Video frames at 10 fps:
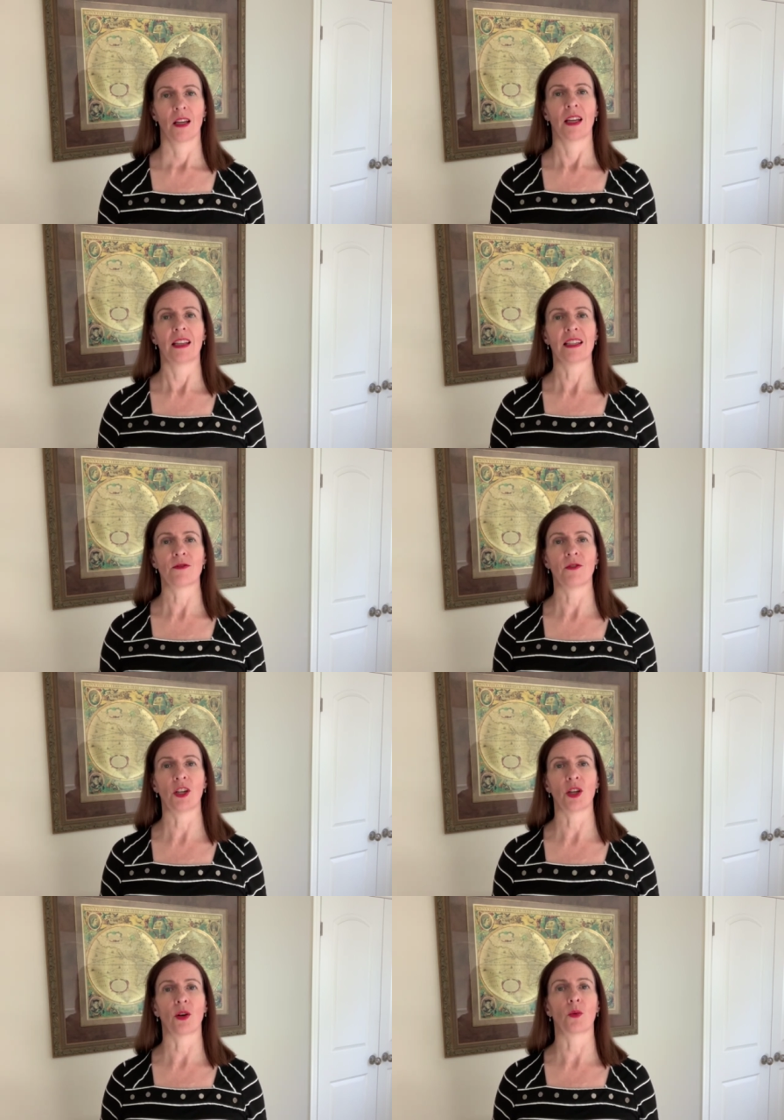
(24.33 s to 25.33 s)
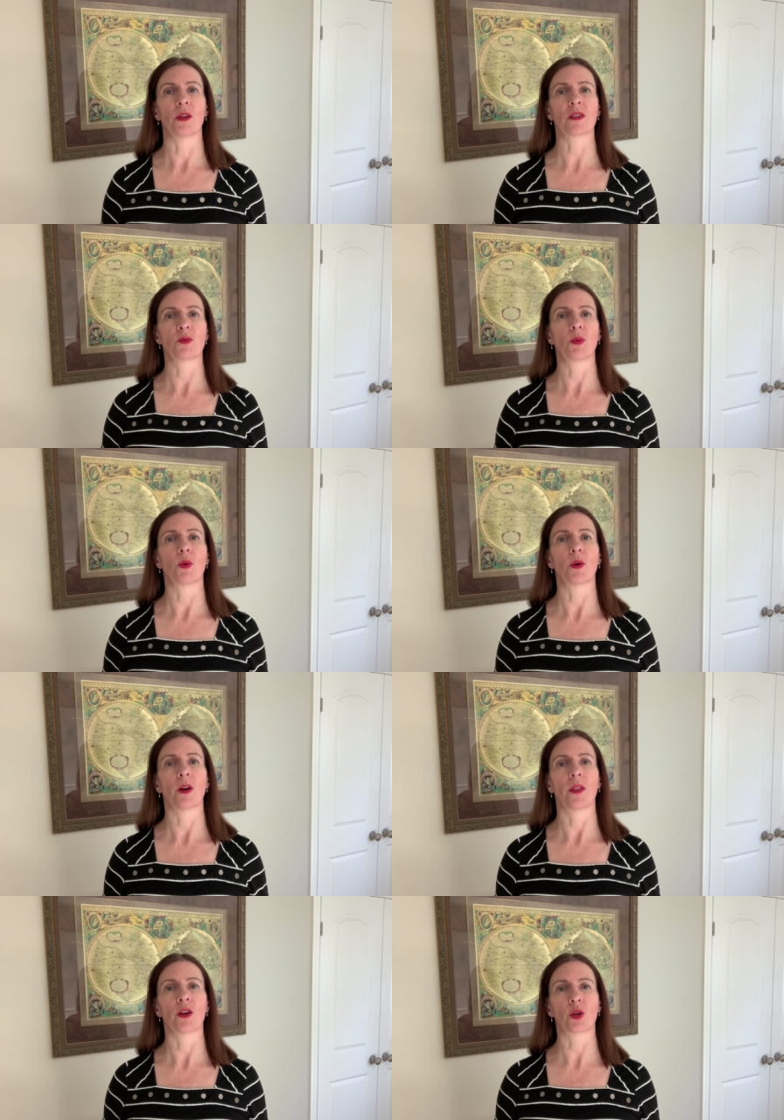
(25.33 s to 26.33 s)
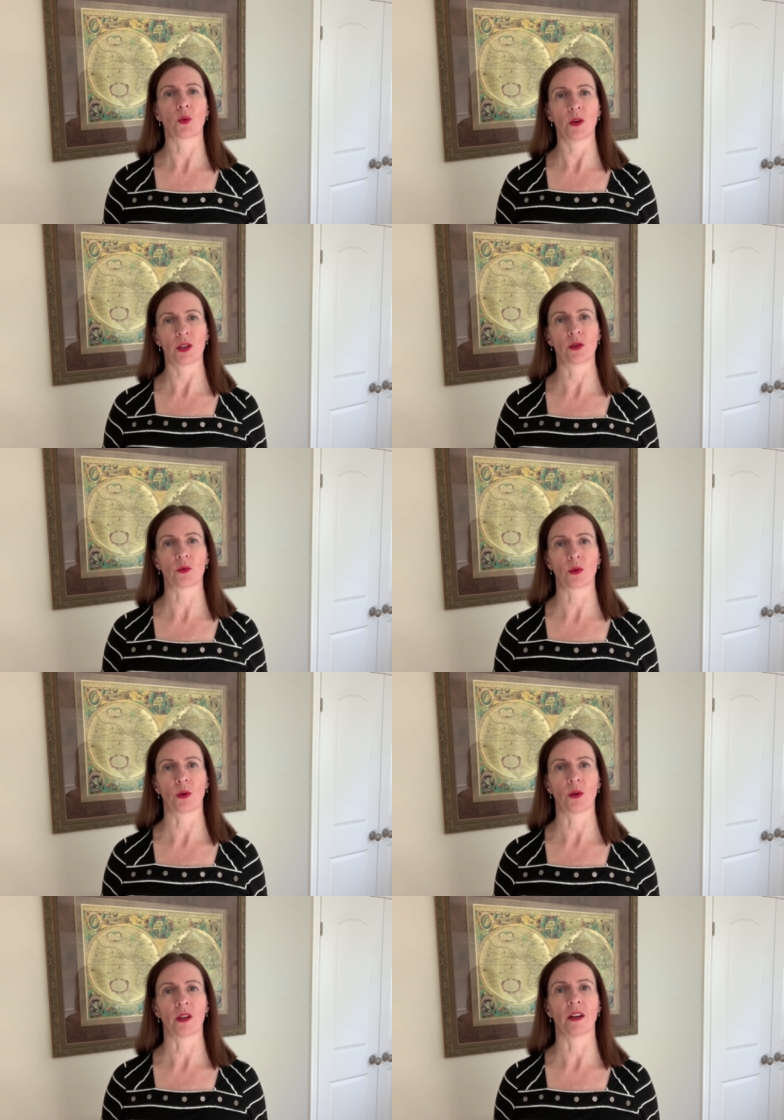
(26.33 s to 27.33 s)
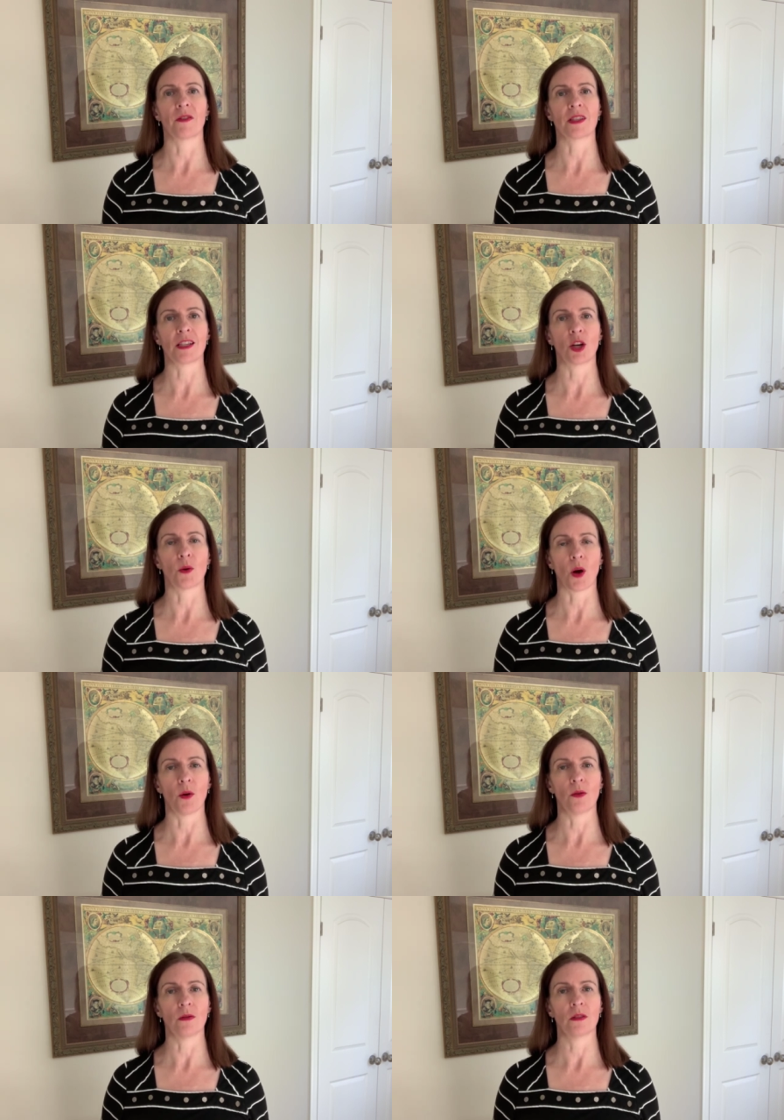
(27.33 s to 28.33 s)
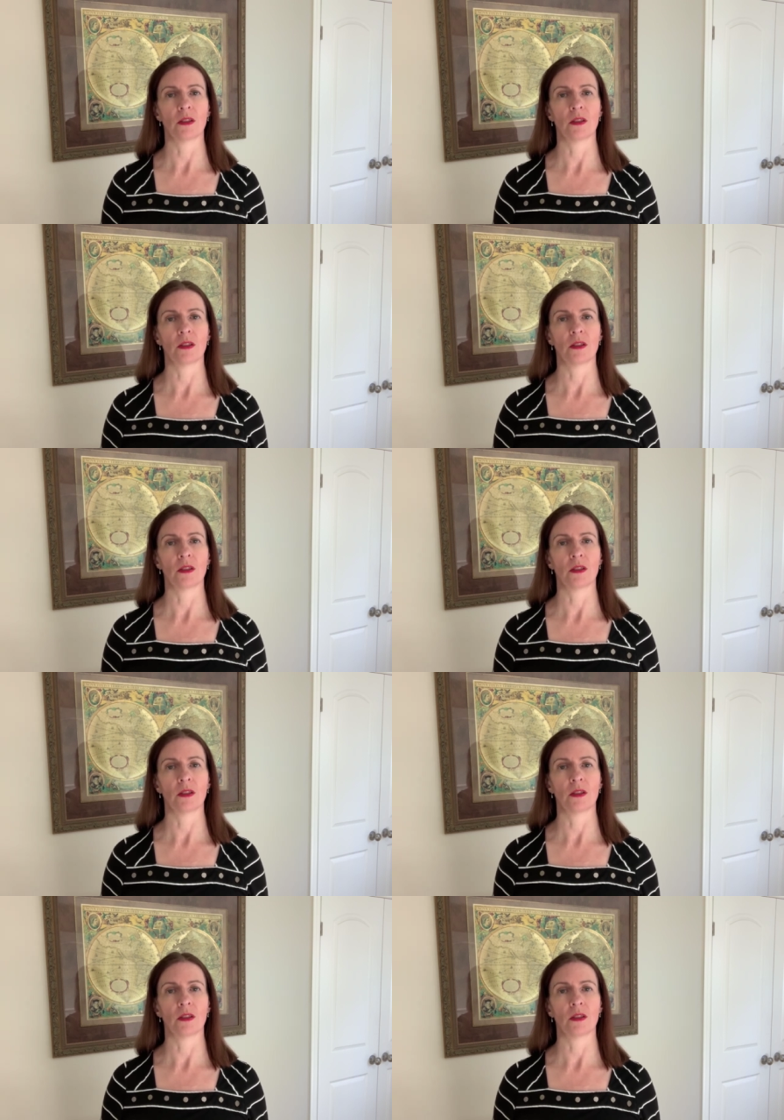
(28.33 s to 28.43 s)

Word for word: In this video, we'll explore the critical role of the COO